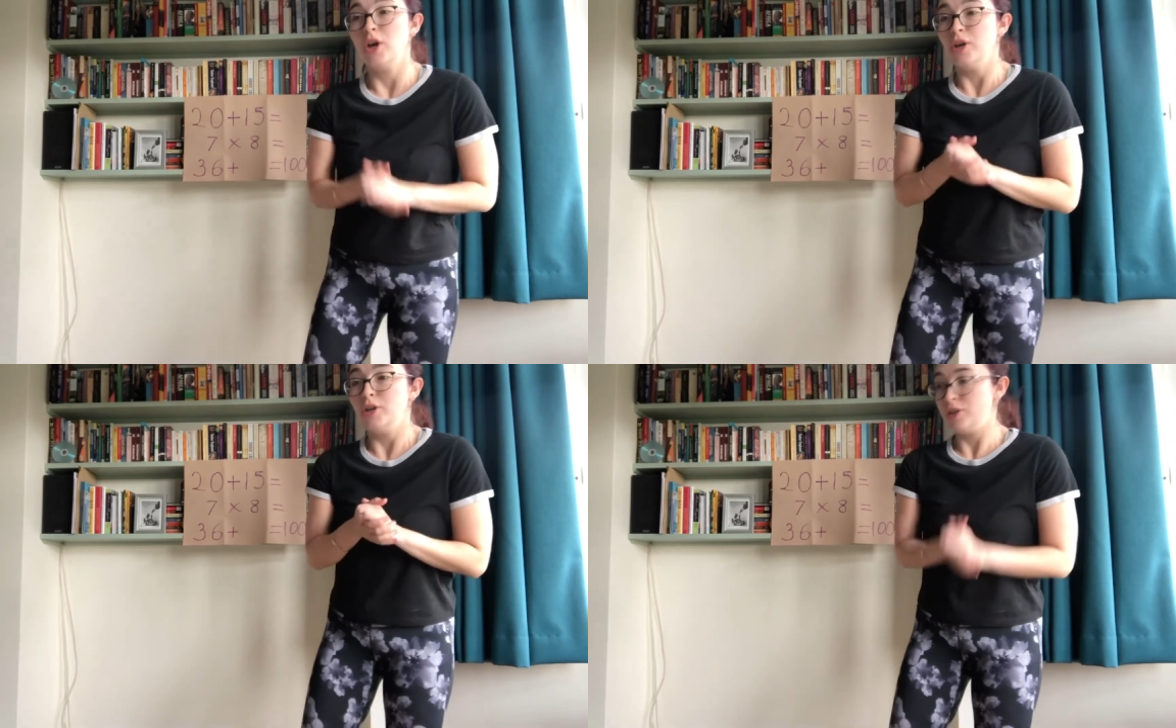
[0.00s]

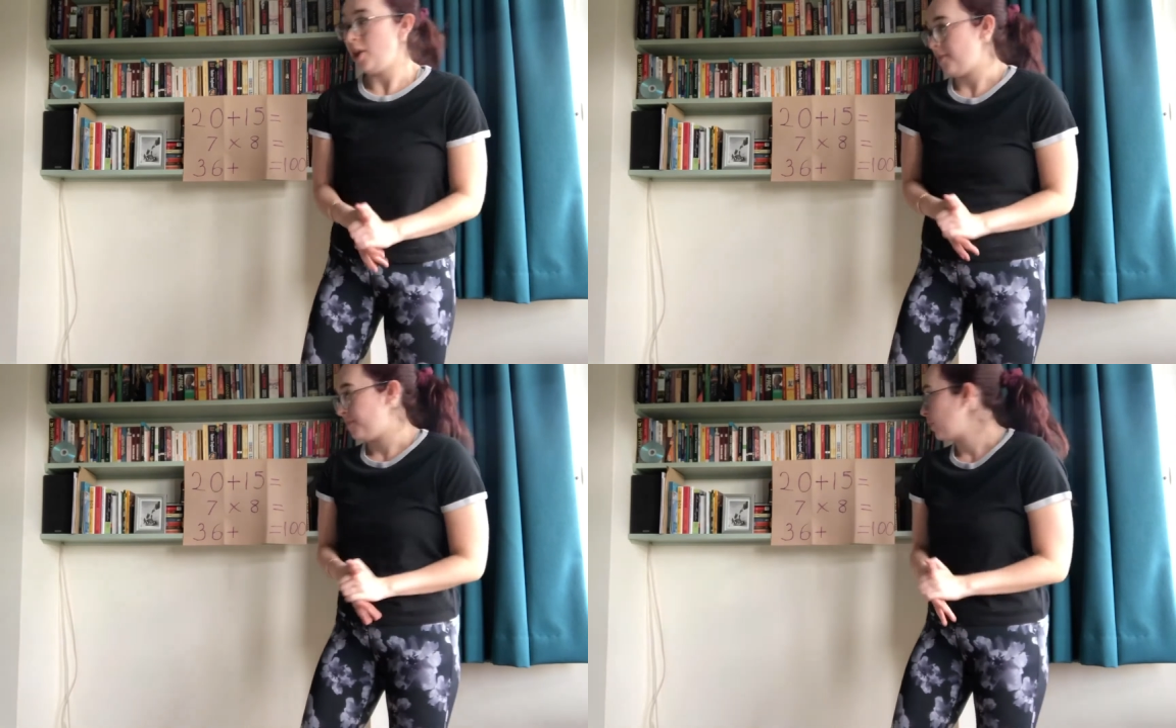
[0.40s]
So
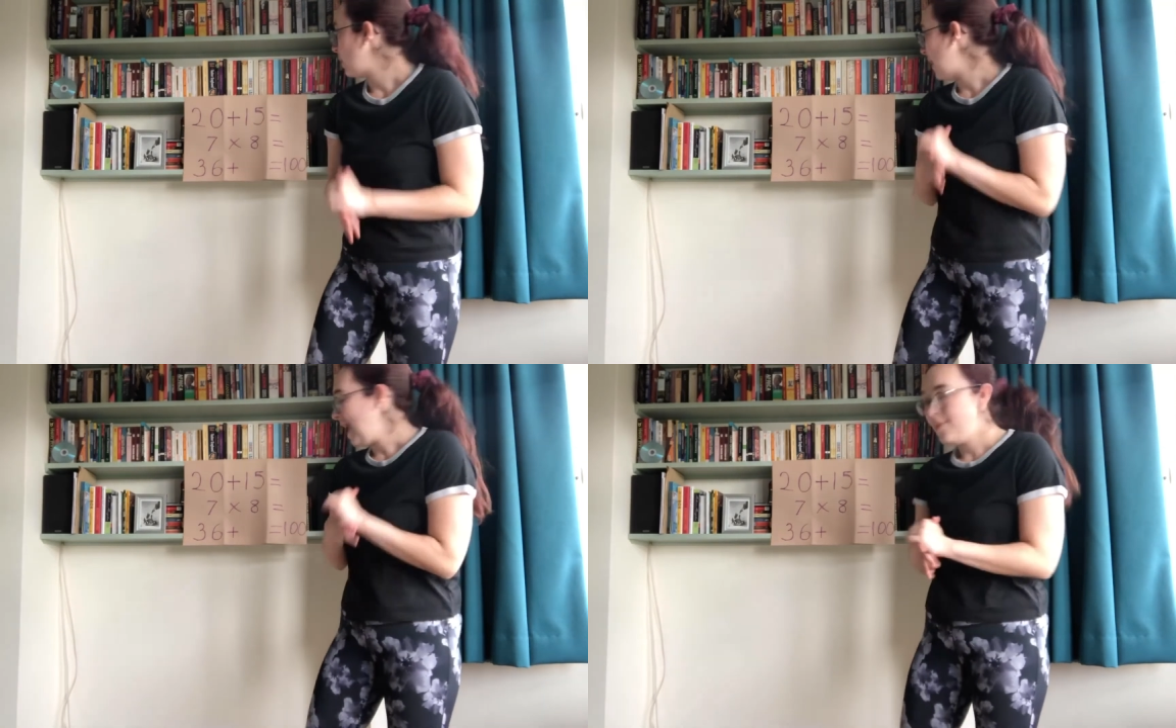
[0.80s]

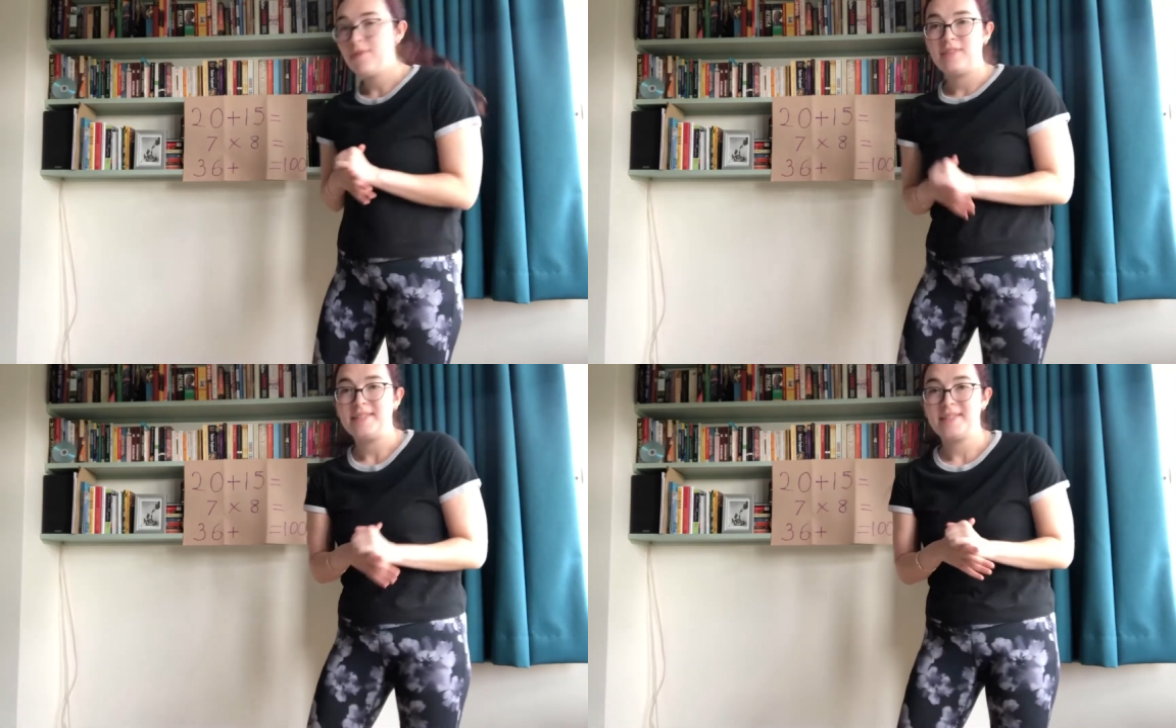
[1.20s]
the aim of
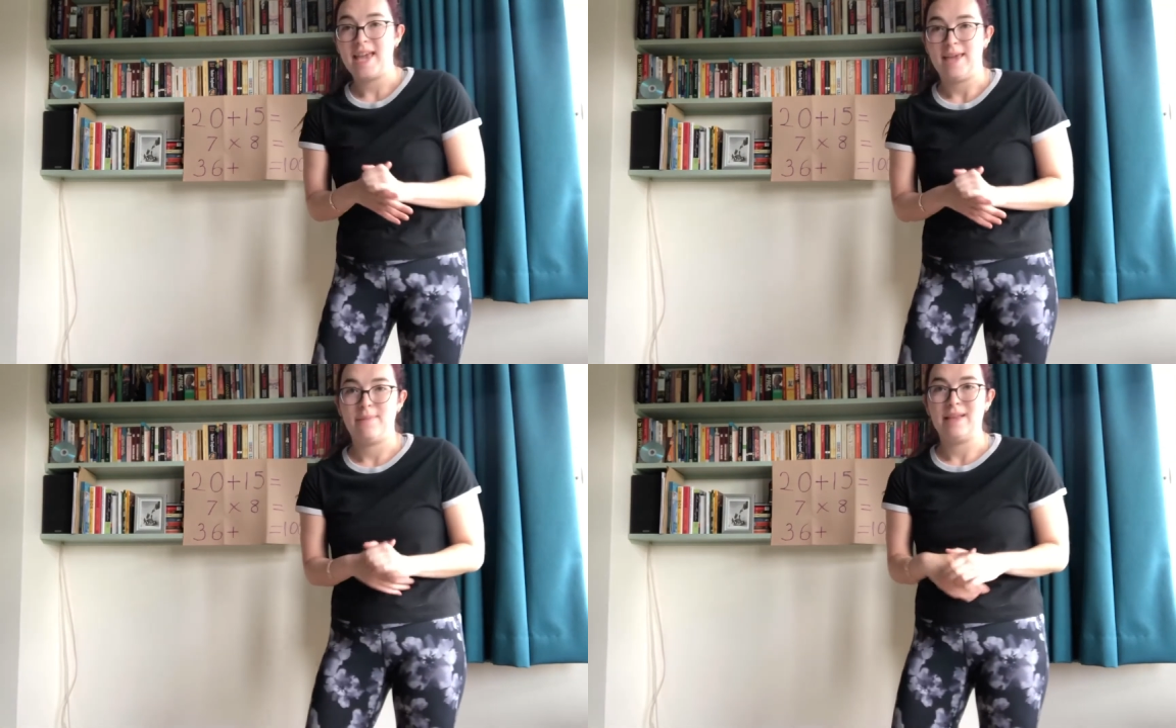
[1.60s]
this
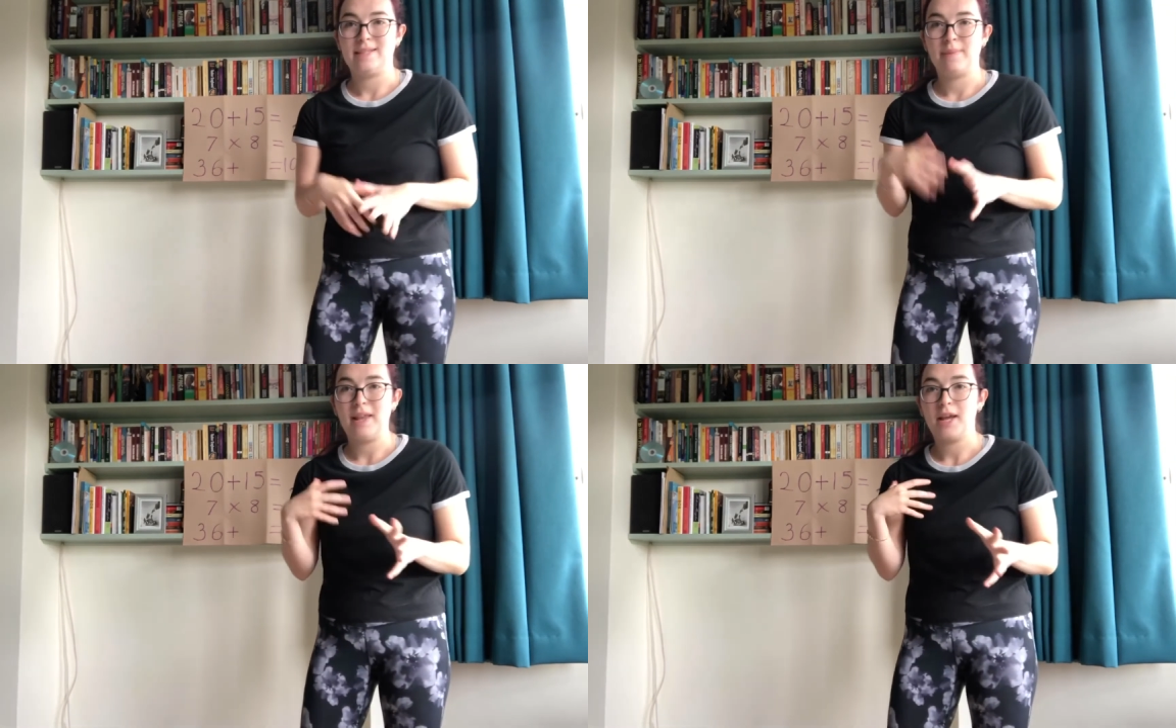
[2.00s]
game is a
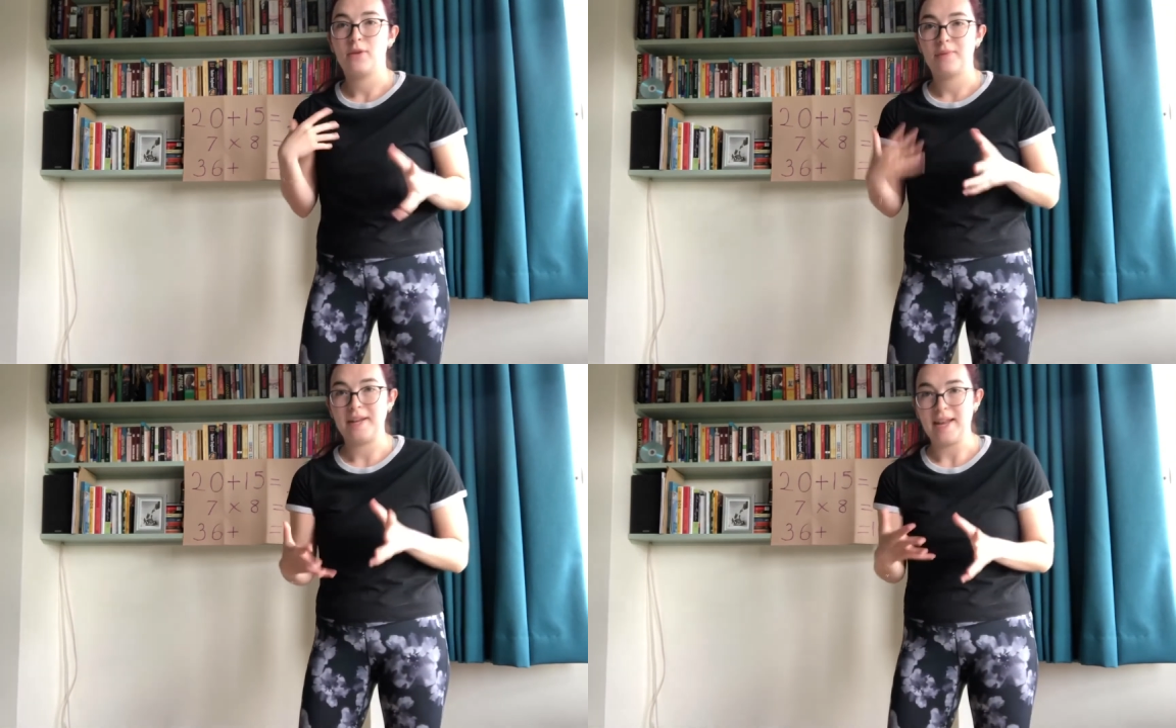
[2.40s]
bit like a
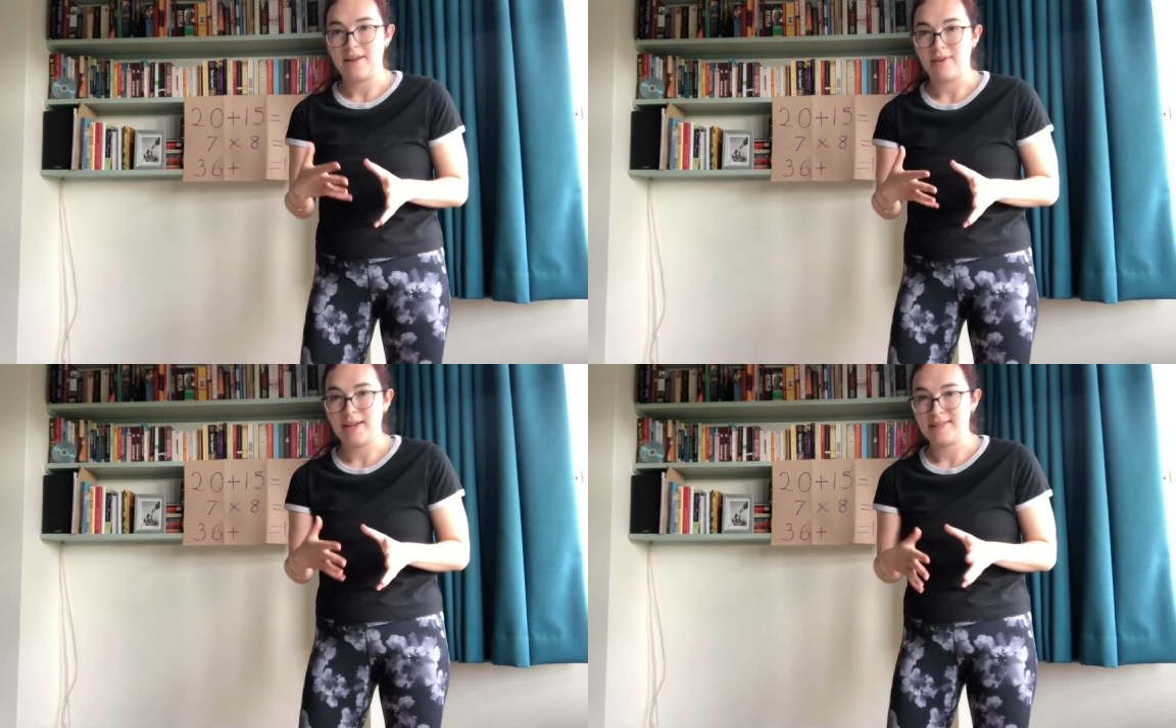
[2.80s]
relay
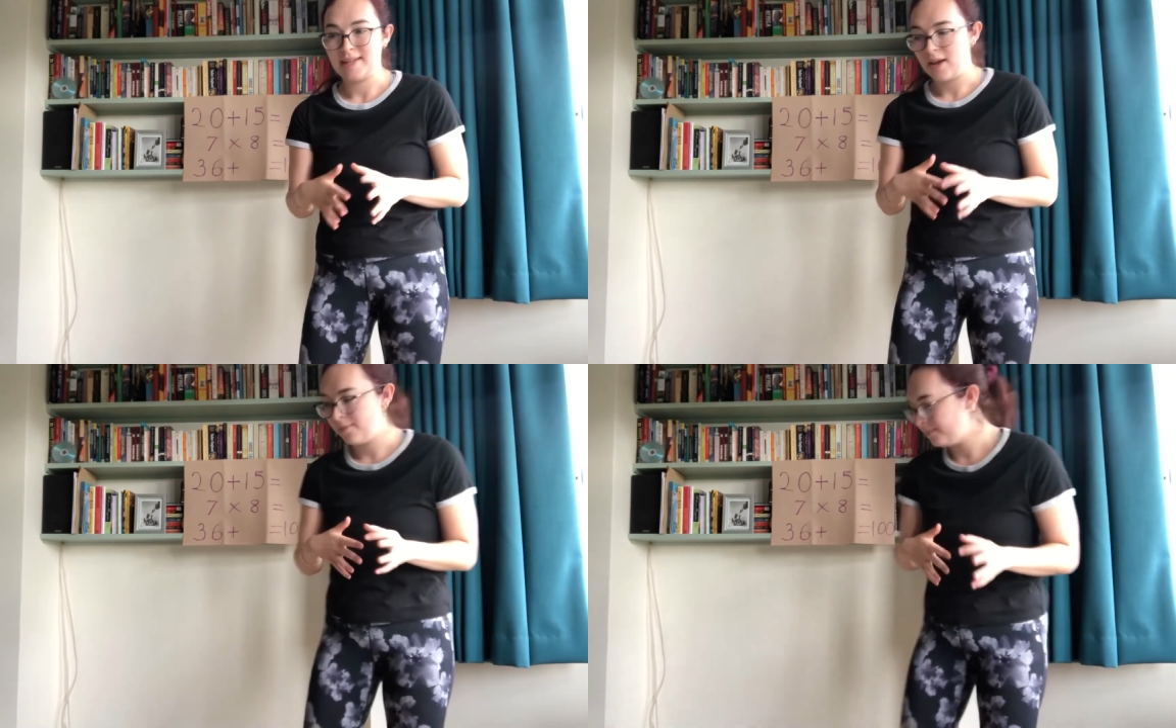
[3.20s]
race.
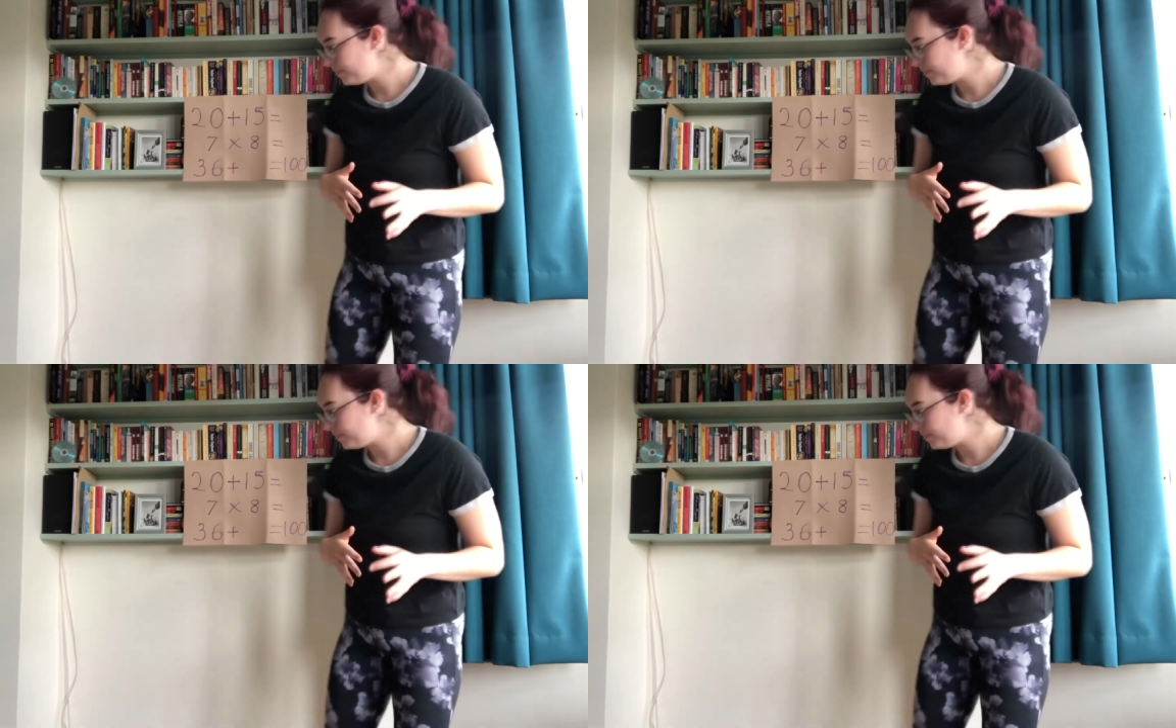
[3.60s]
Now,